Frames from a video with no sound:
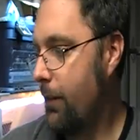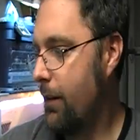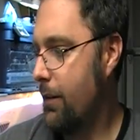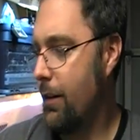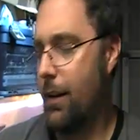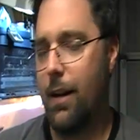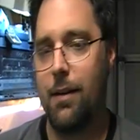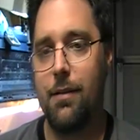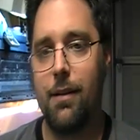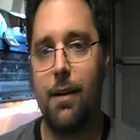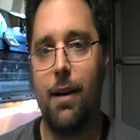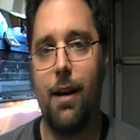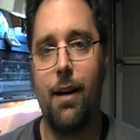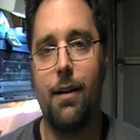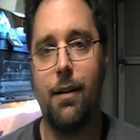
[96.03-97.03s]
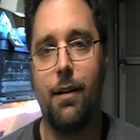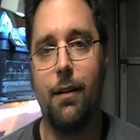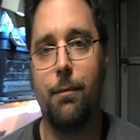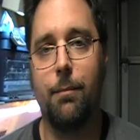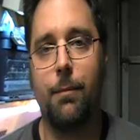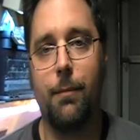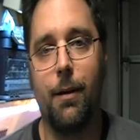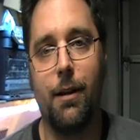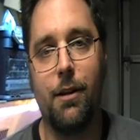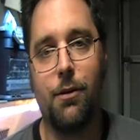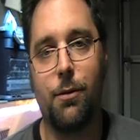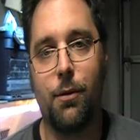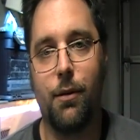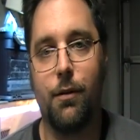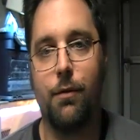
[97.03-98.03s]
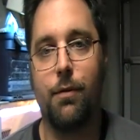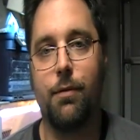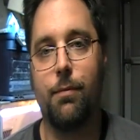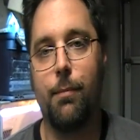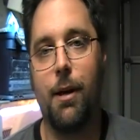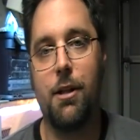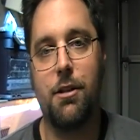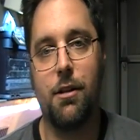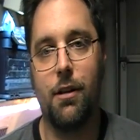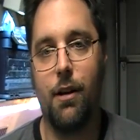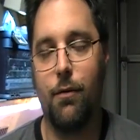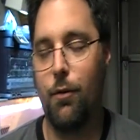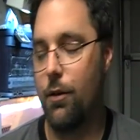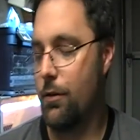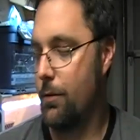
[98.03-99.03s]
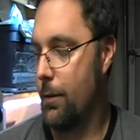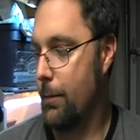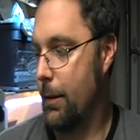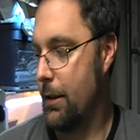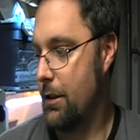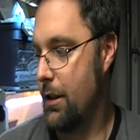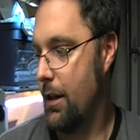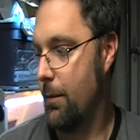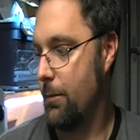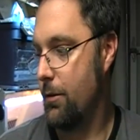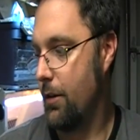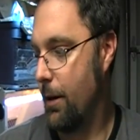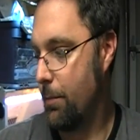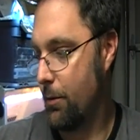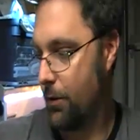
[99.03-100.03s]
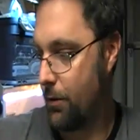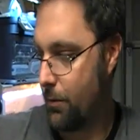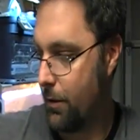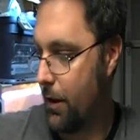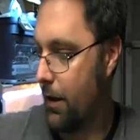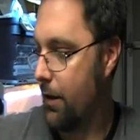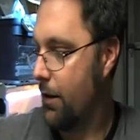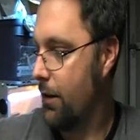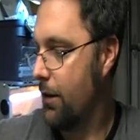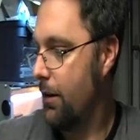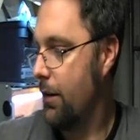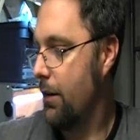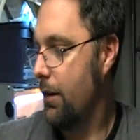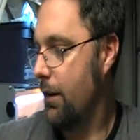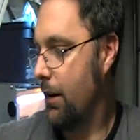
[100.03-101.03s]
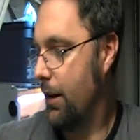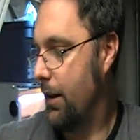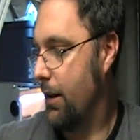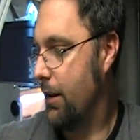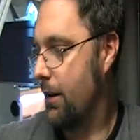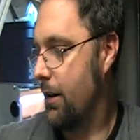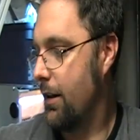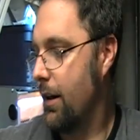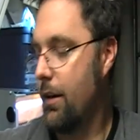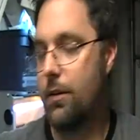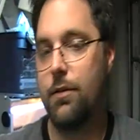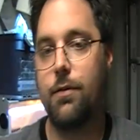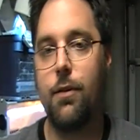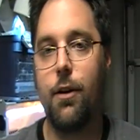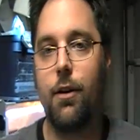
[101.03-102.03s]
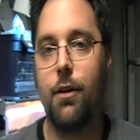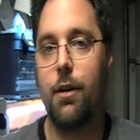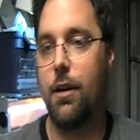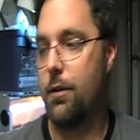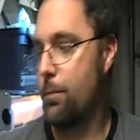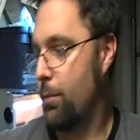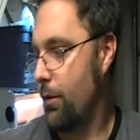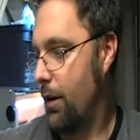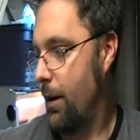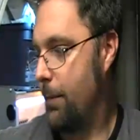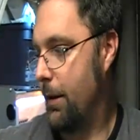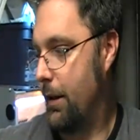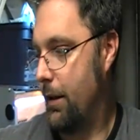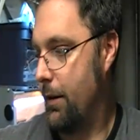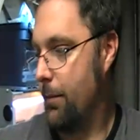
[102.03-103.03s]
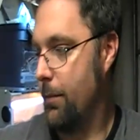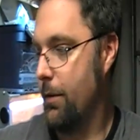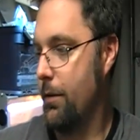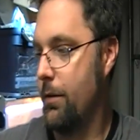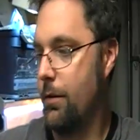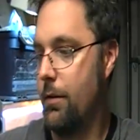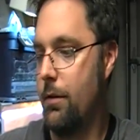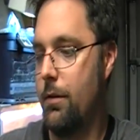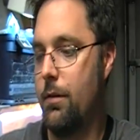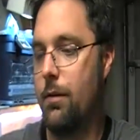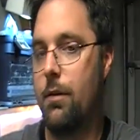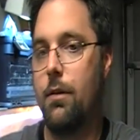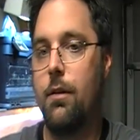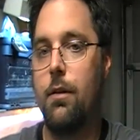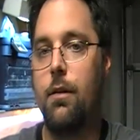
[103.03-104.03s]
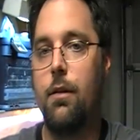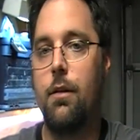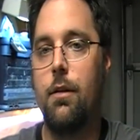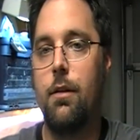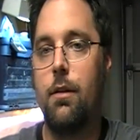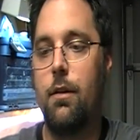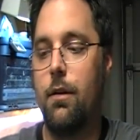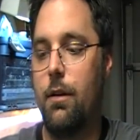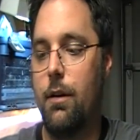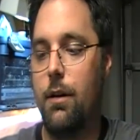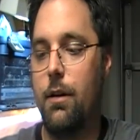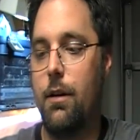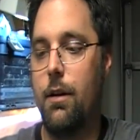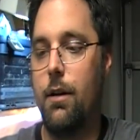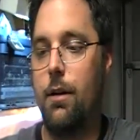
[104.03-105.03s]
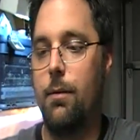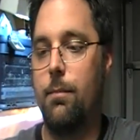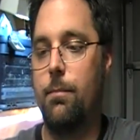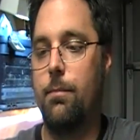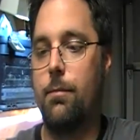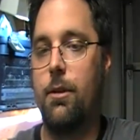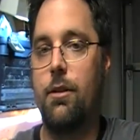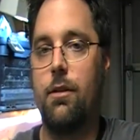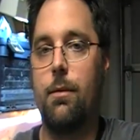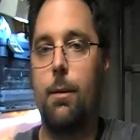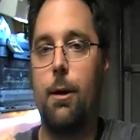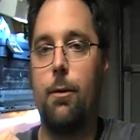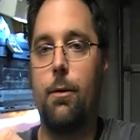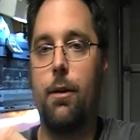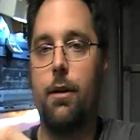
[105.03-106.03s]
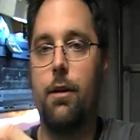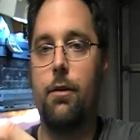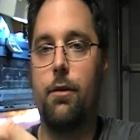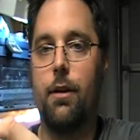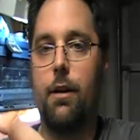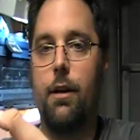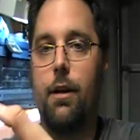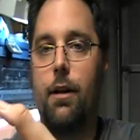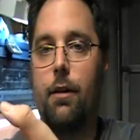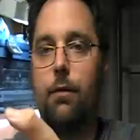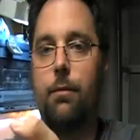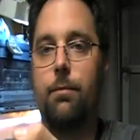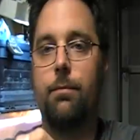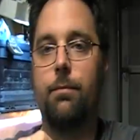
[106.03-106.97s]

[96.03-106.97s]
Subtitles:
the last thing I had any sort of mention of was my GM Sniper 3, and I got as far as priming him, and this is about where he is right now.